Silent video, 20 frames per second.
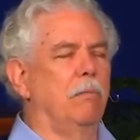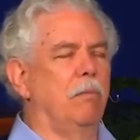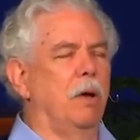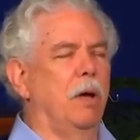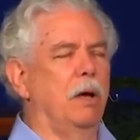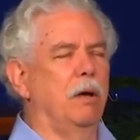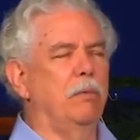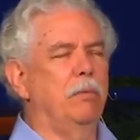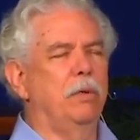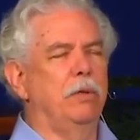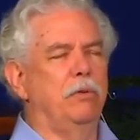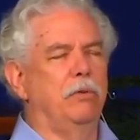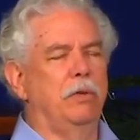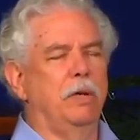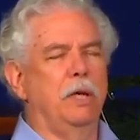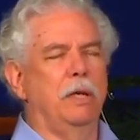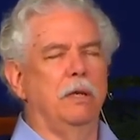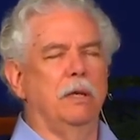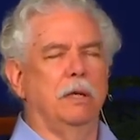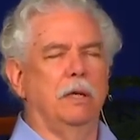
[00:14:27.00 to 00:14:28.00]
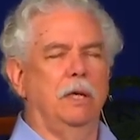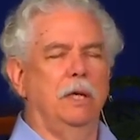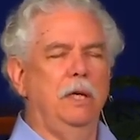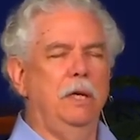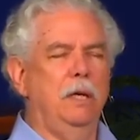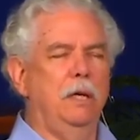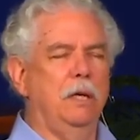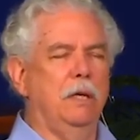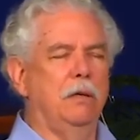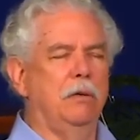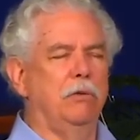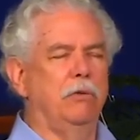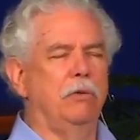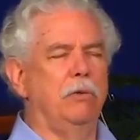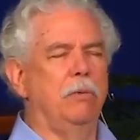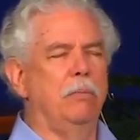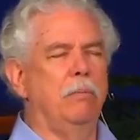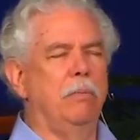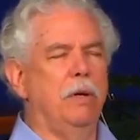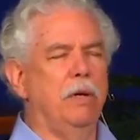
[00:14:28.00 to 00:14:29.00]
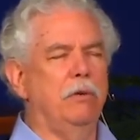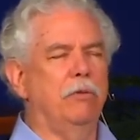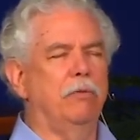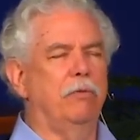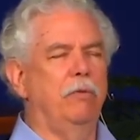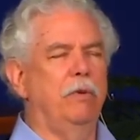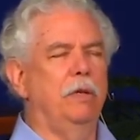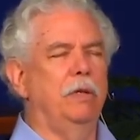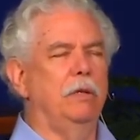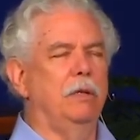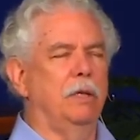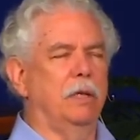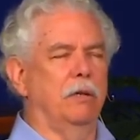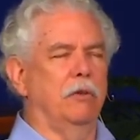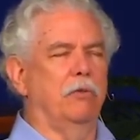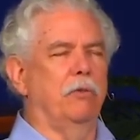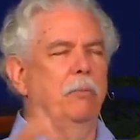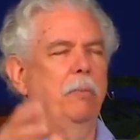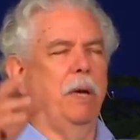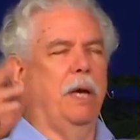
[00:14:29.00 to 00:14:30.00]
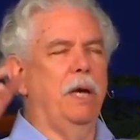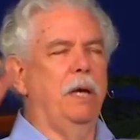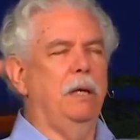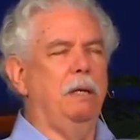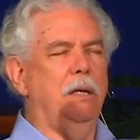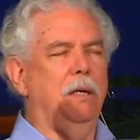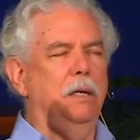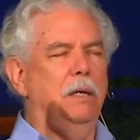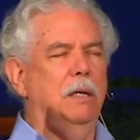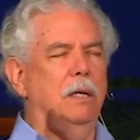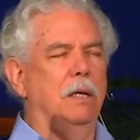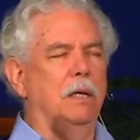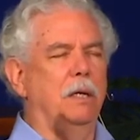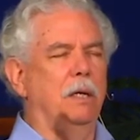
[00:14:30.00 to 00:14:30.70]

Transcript: I would say the key is you must feel expanded